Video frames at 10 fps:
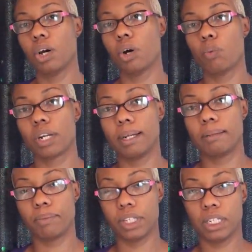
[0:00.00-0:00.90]
what I'm
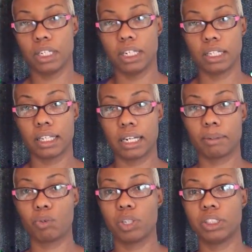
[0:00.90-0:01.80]
thinking that I'm
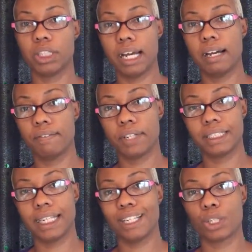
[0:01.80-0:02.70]
going to have is
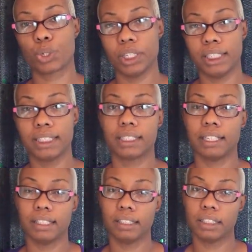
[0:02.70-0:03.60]
a crease
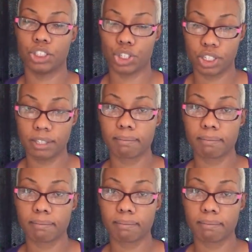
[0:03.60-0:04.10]
incision,